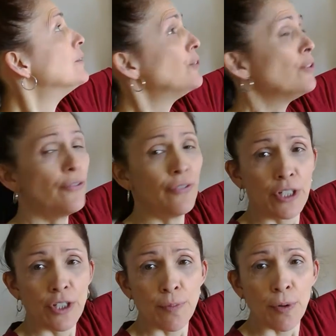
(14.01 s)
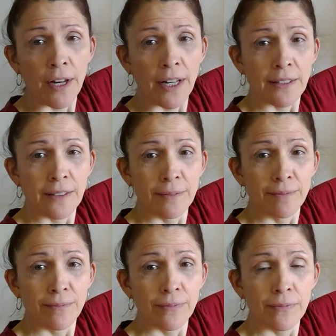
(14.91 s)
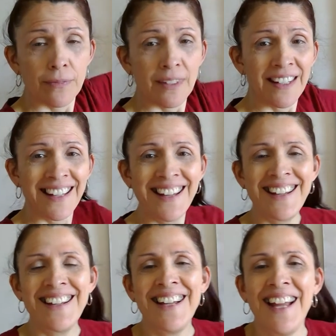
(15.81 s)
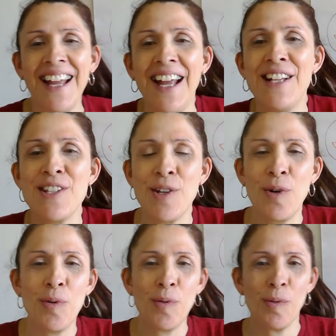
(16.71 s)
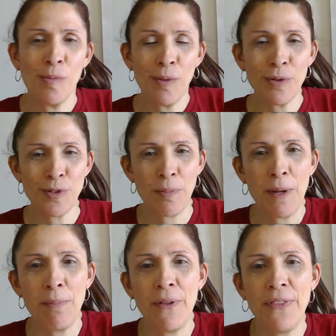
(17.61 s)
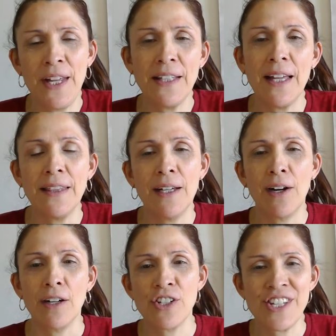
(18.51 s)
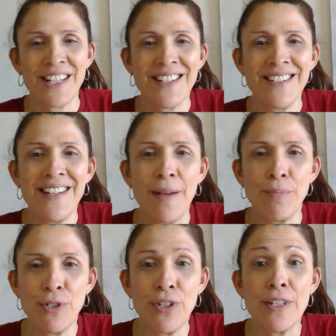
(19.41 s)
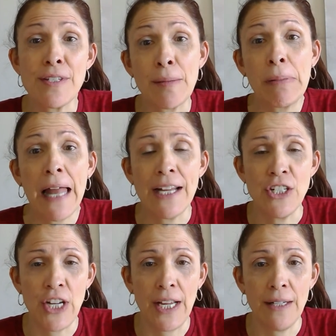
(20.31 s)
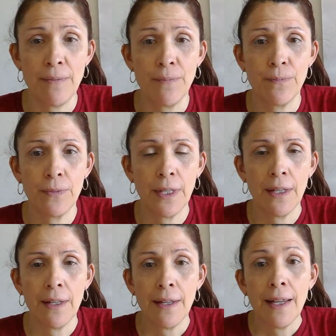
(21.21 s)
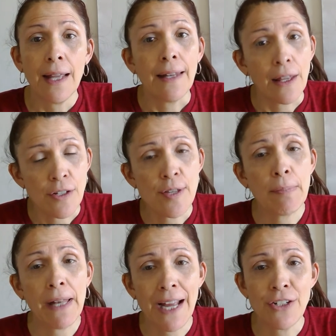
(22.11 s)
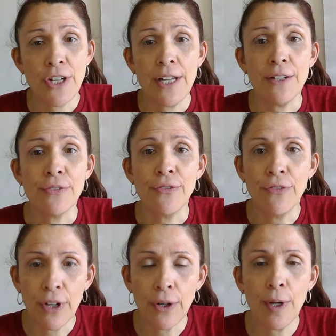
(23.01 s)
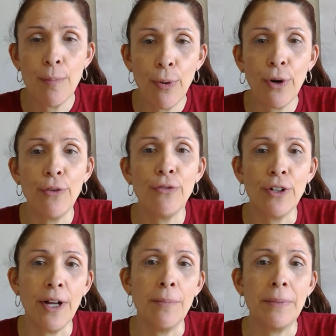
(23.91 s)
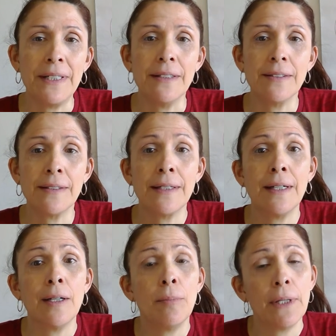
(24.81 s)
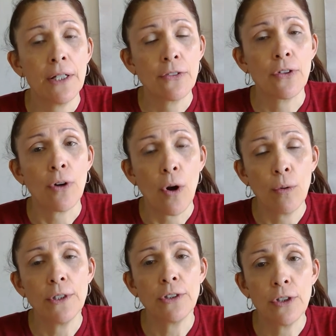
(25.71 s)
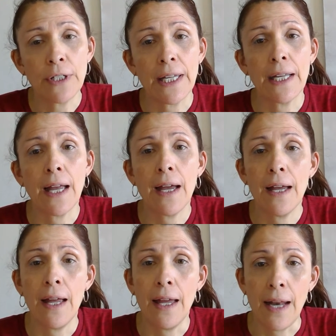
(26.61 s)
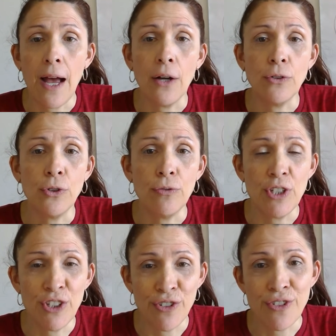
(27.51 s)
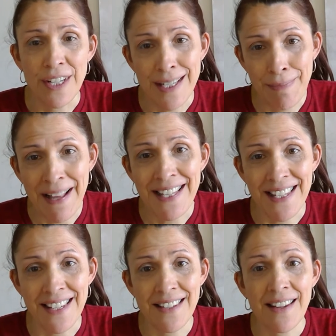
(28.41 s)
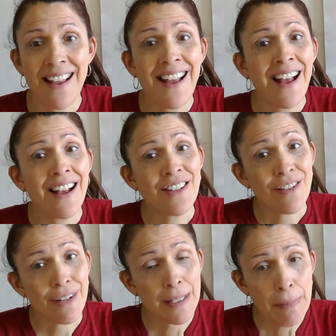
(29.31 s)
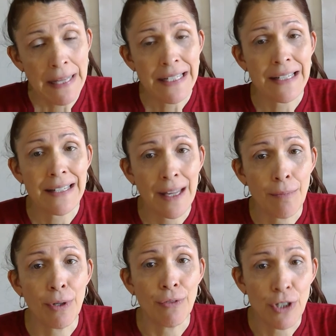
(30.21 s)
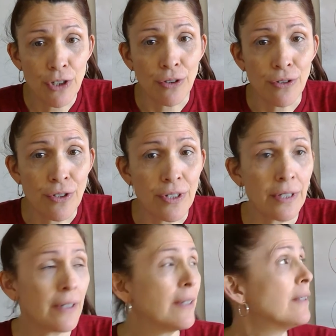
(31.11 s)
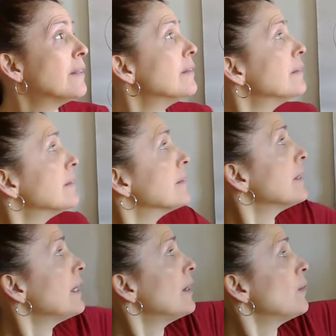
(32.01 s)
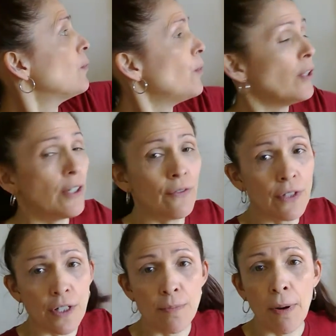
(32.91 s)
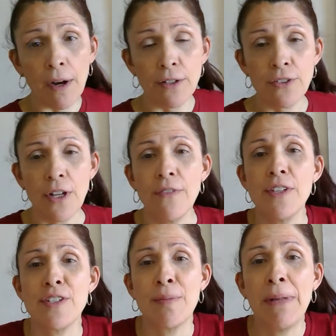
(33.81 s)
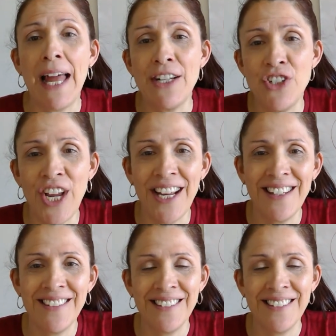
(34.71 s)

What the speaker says: to the finished product. And so most people think that there are 6 steps to the supply chain. Now the supply chain is very important for companies because they're always looking at how to reduce expenses. And so expenses can be reduced in one of these parts of the supply chain.